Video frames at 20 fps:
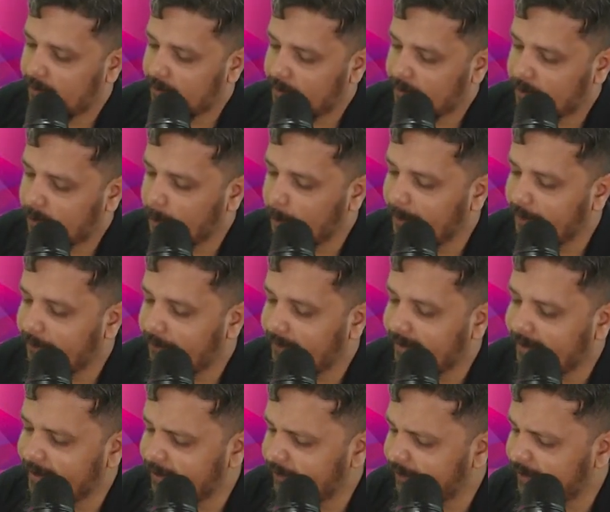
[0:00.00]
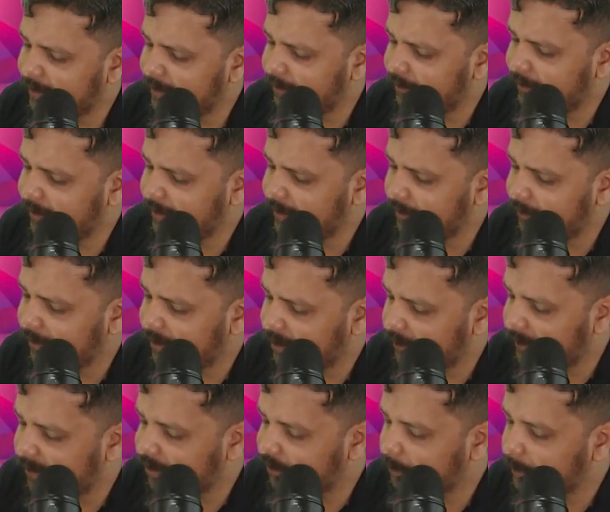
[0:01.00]
To be very
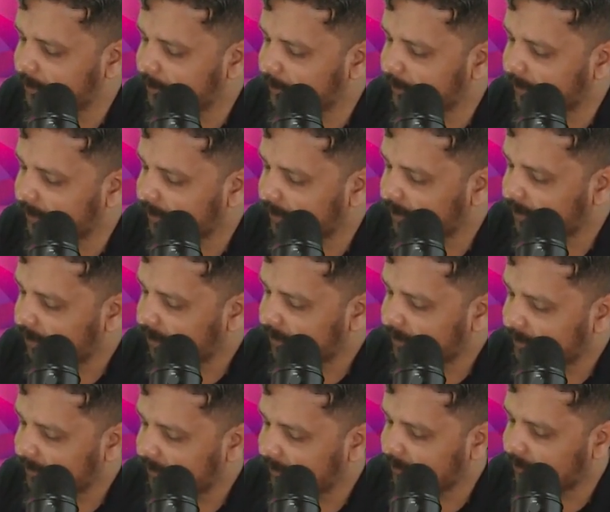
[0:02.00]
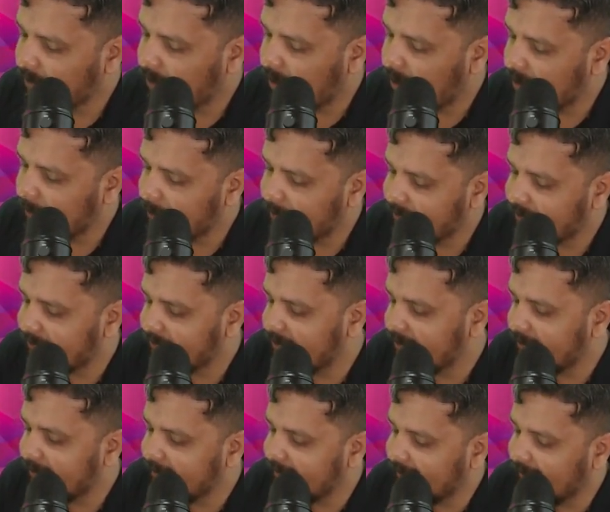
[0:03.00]
specific, this non-business
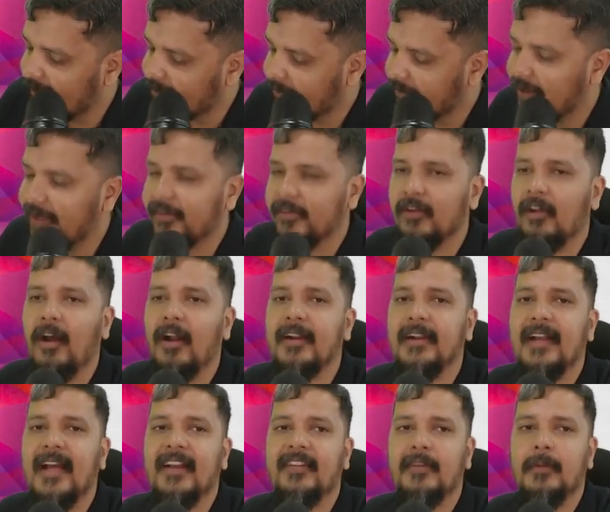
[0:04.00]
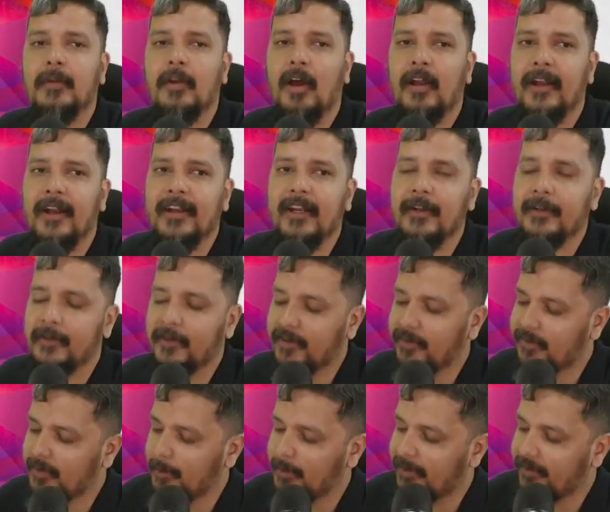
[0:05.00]
entity as well as non-taxable online
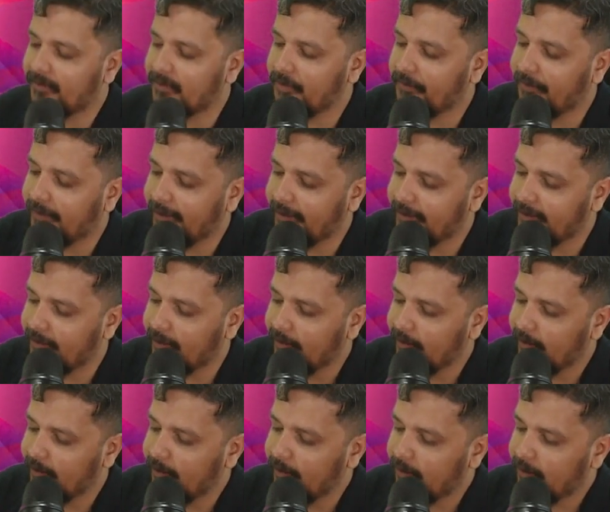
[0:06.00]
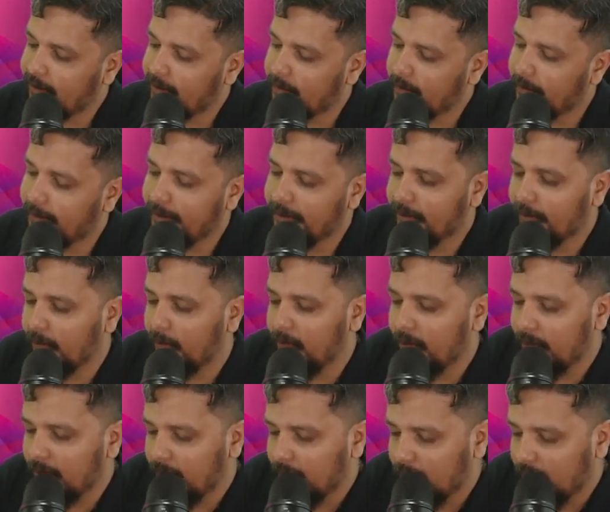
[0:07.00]
recipient is defined to
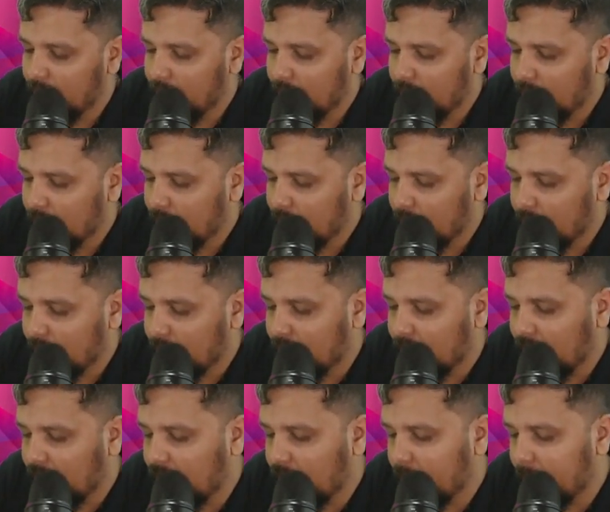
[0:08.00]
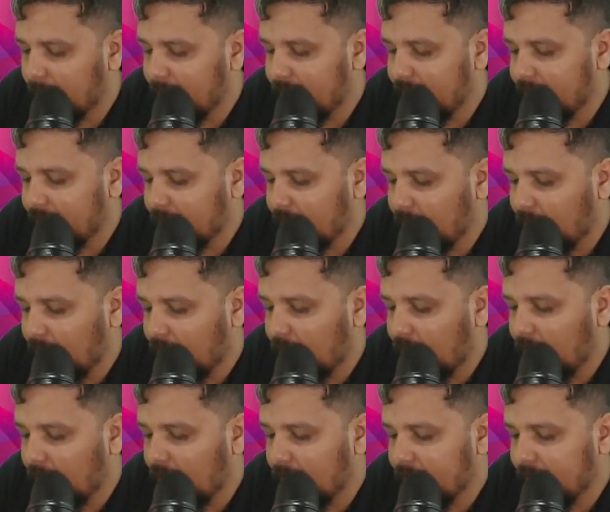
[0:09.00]
include government
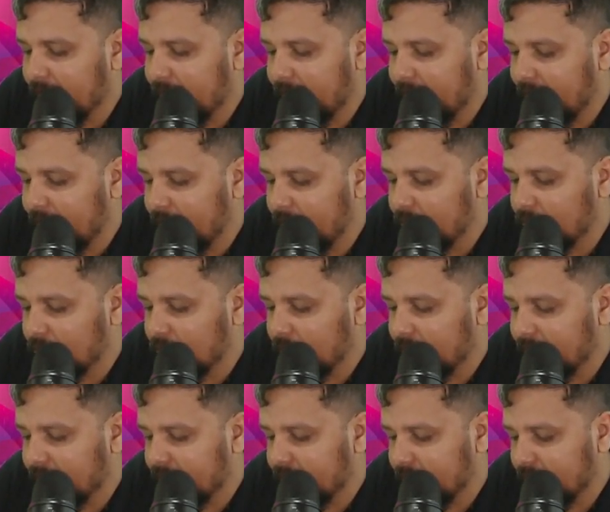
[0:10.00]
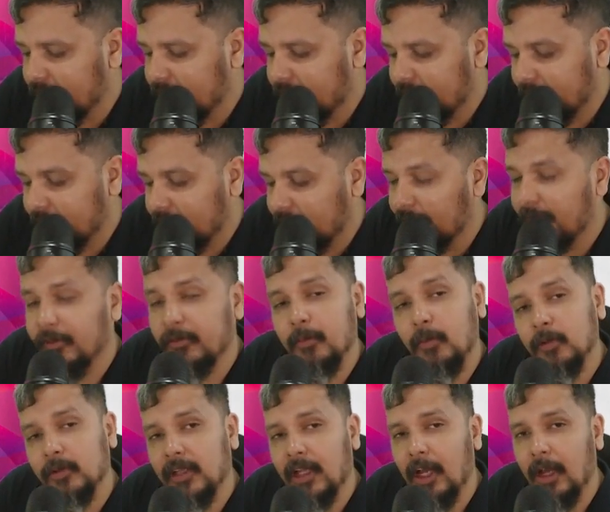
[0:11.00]
or individuals. It covers
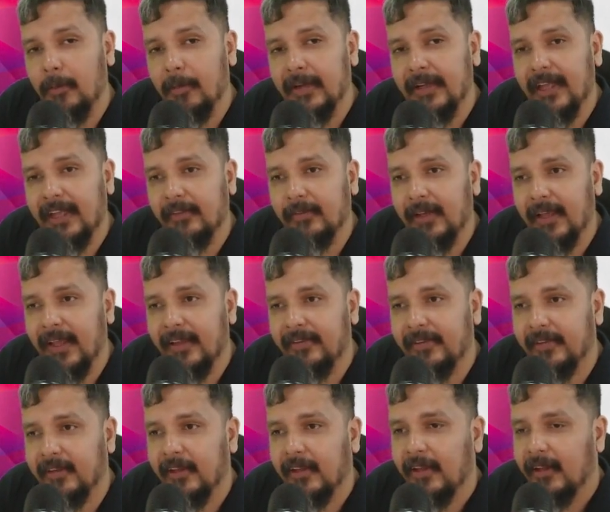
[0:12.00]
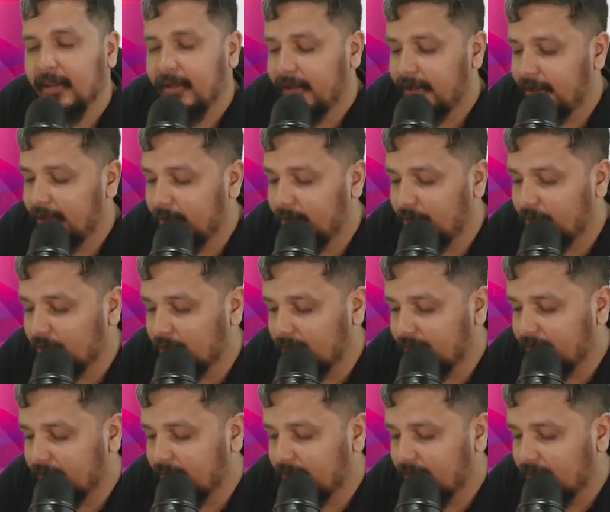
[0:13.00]
both government as well as
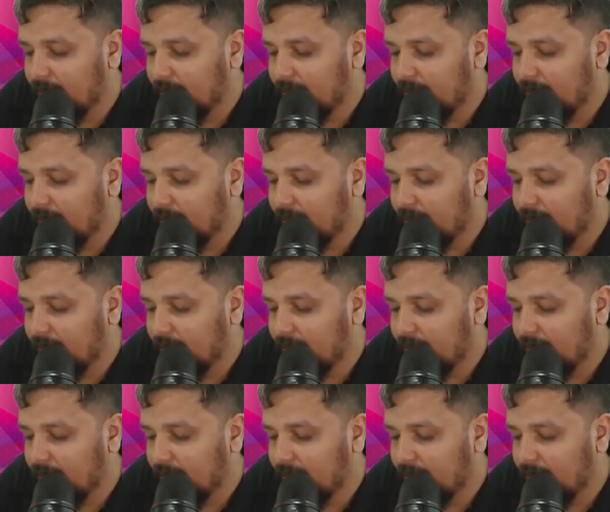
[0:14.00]
individuals